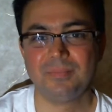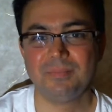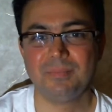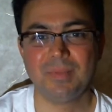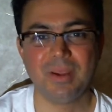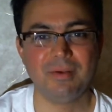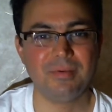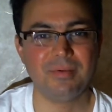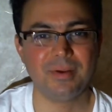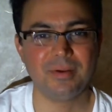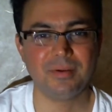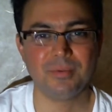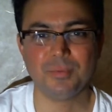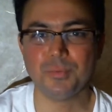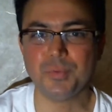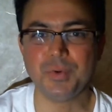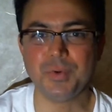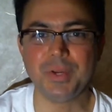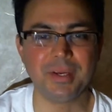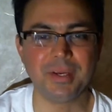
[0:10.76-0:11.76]
maybe
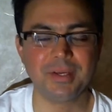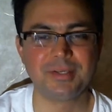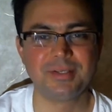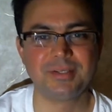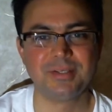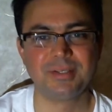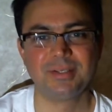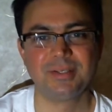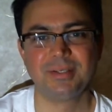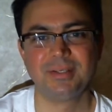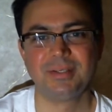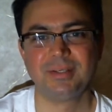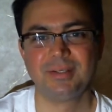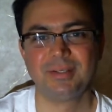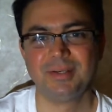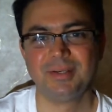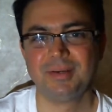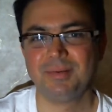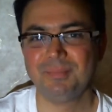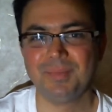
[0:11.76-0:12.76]
weeks,
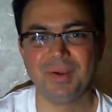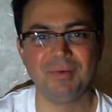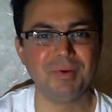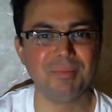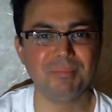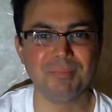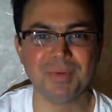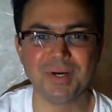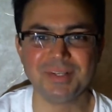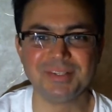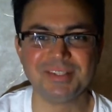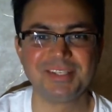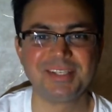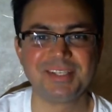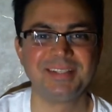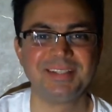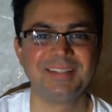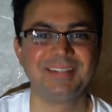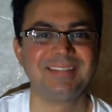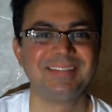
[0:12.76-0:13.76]
maybe
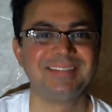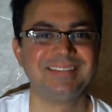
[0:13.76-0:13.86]
months,